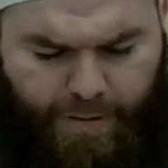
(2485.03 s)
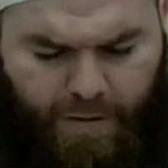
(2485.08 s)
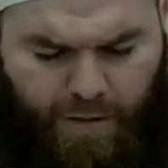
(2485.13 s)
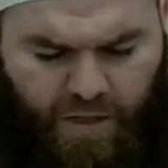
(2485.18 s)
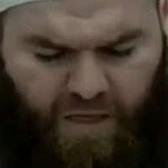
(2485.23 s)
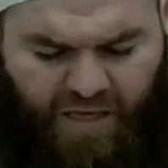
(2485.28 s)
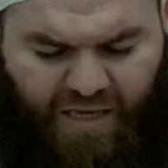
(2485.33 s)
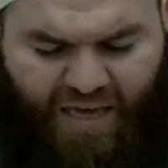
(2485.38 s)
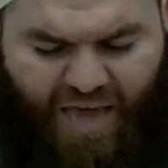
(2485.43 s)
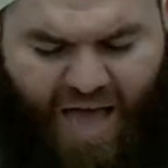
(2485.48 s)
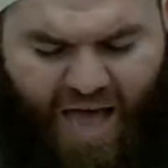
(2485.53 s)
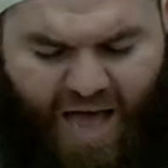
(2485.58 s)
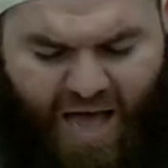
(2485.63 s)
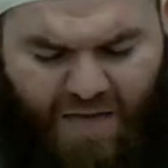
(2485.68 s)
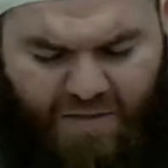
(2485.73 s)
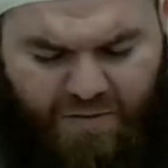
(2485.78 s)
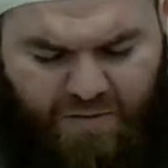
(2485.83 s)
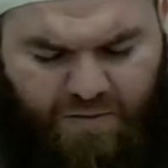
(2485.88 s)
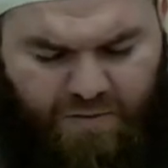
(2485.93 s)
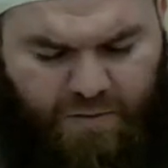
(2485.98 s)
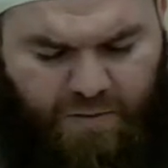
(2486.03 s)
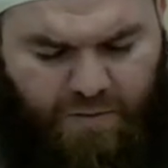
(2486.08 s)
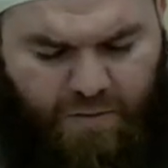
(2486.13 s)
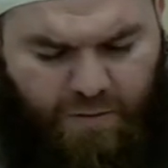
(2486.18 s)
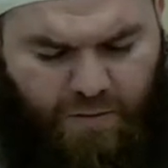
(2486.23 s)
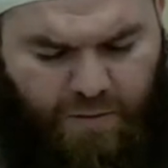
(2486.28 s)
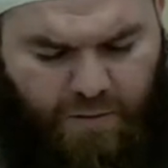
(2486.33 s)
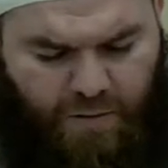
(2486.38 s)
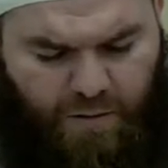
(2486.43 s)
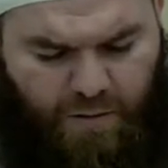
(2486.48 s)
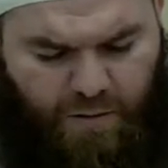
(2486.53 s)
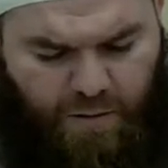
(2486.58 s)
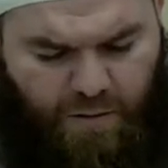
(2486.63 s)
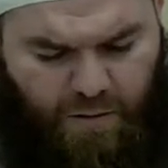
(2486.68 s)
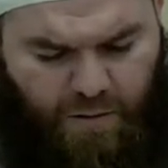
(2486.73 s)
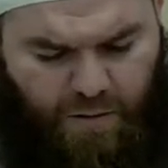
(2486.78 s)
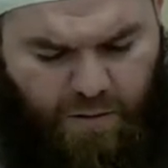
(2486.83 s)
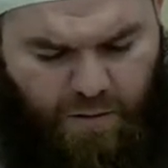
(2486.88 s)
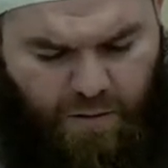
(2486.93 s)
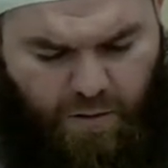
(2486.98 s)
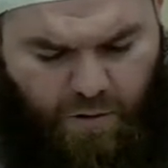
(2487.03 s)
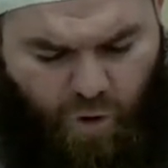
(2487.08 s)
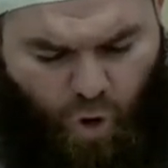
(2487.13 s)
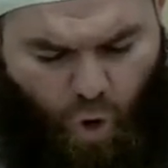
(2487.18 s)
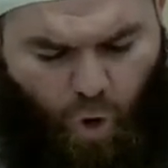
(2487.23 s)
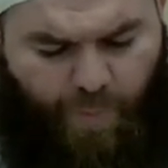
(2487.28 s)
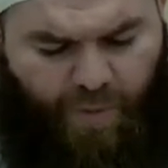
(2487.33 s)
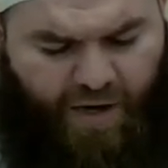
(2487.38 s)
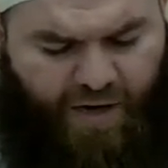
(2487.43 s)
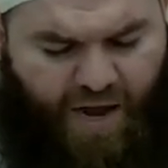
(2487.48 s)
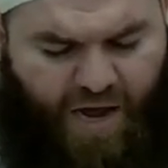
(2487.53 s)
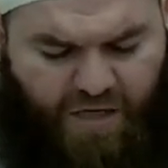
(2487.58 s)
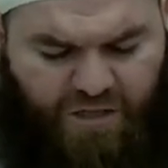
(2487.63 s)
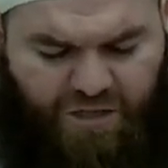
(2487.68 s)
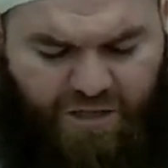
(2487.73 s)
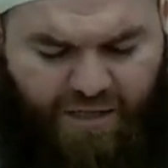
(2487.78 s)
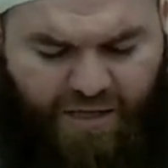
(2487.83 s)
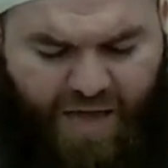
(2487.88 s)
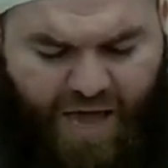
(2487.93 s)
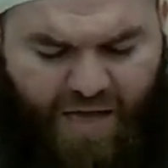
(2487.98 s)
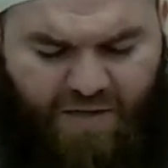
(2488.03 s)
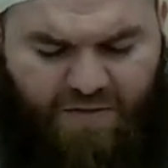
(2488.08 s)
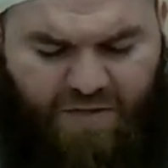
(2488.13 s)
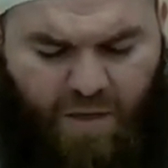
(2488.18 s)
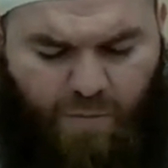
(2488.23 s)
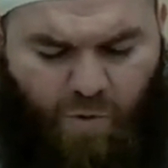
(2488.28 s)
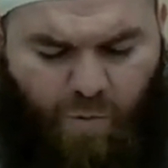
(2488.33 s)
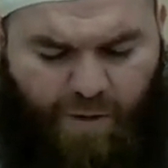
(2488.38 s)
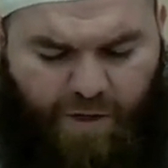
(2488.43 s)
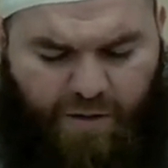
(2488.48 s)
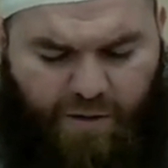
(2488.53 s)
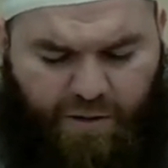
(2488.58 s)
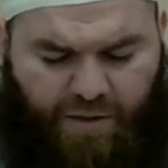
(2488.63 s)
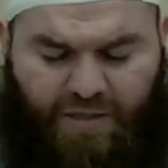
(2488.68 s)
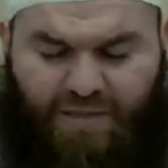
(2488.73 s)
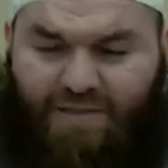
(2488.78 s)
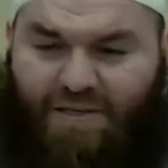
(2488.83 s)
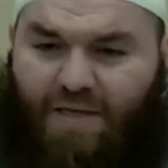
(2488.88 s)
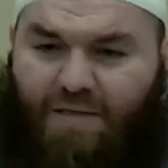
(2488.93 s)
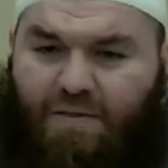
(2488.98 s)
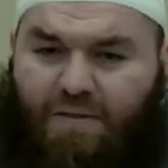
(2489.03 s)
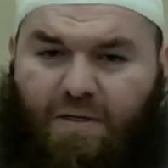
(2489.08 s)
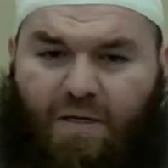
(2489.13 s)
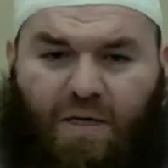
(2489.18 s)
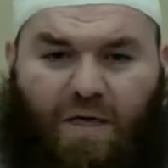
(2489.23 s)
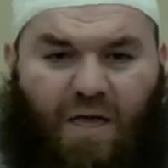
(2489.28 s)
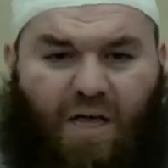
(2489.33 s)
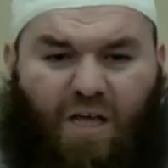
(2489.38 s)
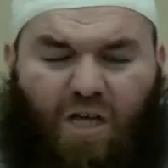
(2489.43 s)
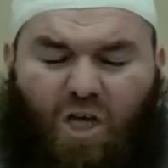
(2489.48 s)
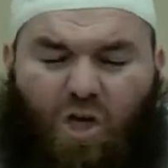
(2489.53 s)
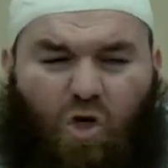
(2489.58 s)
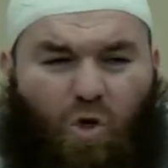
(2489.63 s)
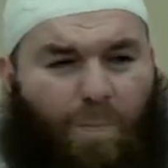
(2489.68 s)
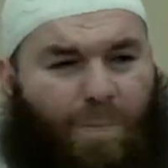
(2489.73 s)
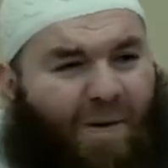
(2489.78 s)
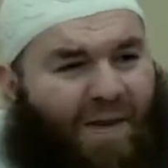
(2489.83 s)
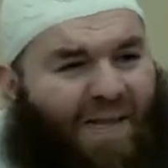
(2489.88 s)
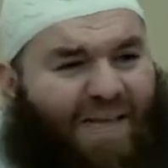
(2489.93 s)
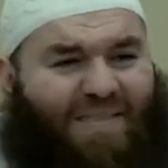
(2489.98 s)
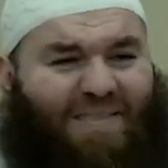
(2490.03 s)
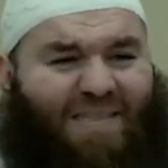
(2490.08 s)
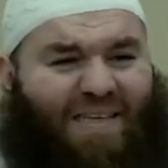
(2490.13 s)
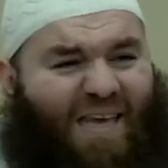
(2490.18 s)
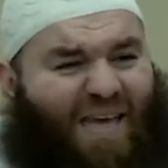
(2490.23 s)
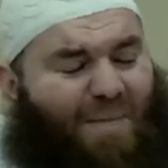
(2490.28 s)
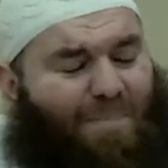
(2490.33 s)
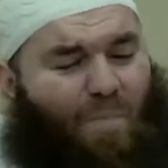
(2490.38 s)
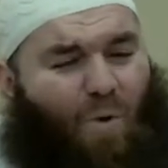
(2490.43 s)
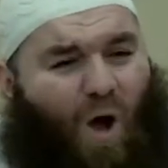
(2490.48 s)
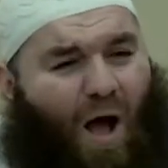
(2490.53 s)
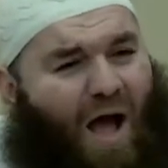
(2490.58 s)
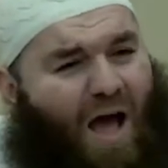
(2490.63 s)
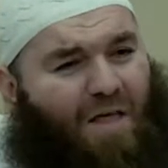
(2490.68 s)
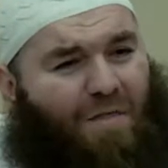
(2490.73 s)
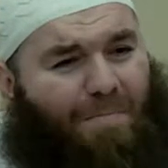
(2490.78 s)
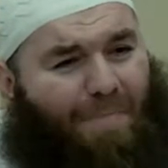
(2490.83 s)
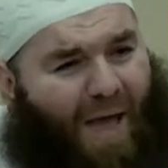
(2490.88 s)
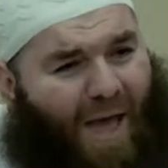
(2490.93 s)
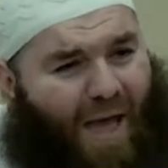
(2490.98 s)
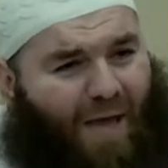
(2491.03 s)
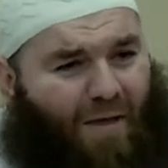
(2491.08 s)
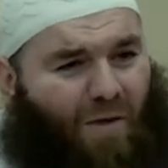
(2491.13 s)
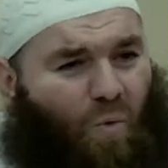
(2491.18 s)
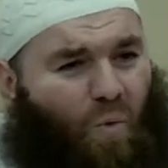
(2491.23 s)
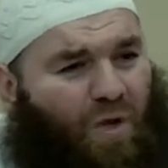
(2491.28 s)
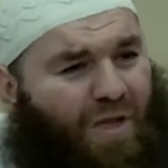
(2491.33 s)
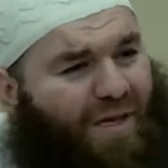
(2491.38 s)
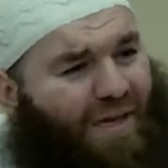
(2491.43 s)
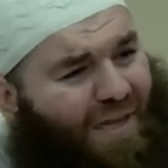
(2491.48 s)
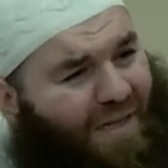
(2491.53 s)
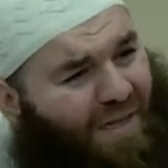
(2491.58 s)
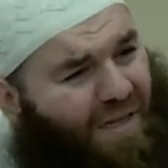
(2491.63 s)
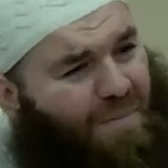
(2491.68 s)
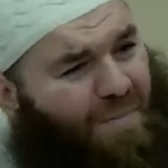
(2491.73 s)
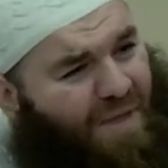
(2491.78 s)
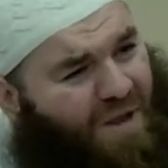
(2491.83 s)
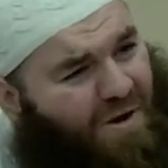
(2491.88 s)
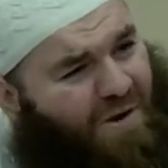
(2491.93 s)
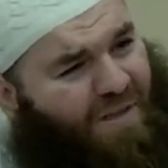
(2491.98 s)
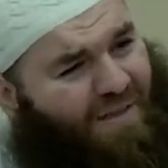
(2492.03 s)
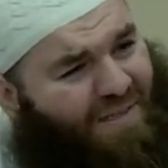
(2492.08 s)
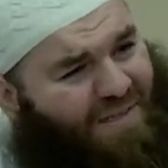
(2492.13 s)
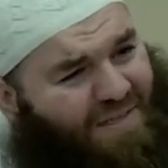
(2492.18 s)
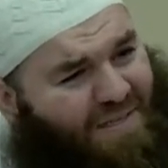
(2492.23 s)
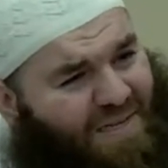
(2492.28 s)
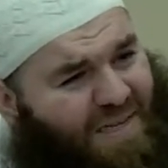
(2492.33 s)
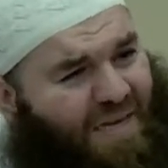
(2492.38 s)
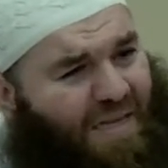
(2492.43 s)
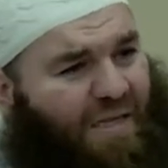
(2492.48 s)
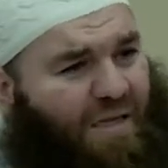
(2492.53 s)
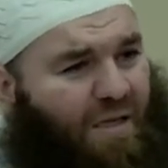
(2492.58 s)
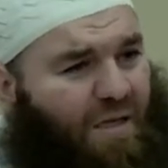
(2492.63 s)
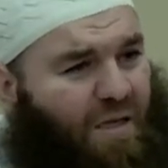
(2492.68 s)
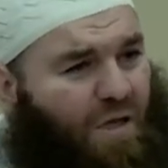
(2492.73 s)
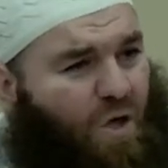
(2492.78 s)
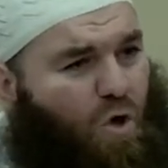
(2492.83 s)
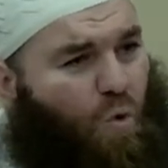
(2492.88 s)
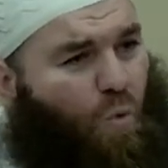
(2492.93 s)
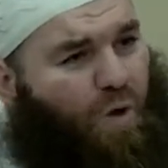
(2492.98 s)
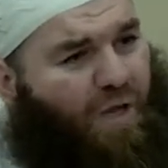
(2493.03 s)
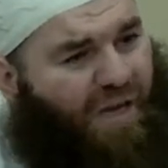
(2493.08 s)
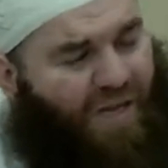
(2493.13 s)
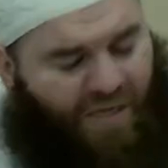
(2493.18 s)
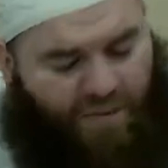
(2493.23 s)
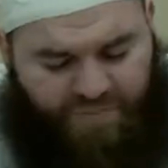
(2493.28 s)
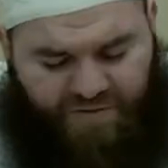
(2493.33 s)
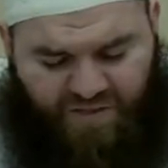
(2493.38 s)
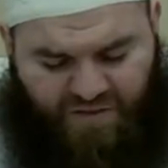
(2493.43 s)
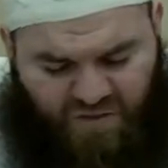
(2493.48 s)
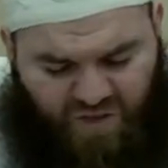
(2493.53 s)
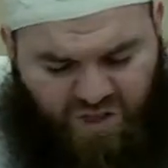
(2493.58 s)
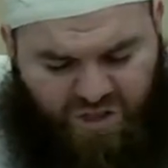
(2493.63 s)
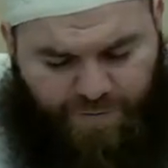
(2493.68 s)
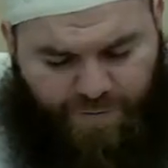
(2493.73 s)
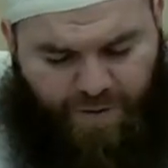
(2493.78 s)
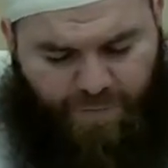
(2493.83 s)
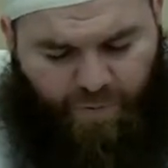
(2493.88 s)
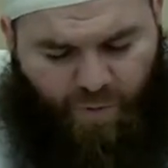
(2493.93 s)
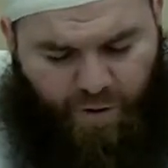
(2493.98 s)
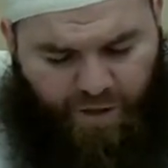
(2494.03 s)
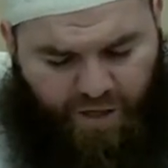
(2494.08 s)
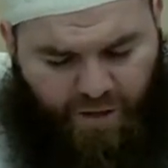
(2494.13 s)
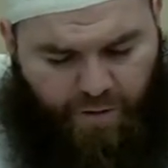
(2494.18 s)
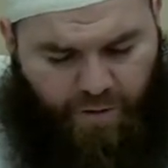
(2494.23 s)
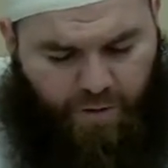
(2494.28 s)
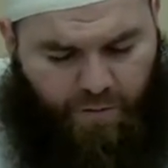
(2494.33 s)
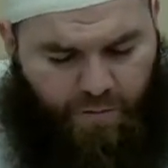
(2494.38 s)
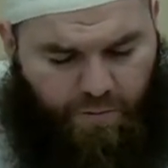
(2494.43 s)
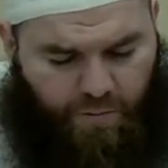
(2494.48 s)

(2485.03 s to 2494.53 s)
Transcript: He asked, Umar actually asked Abu Bakr, he says, can you please keep Mu'adh back? We need him here in the city. We need him to teach people here.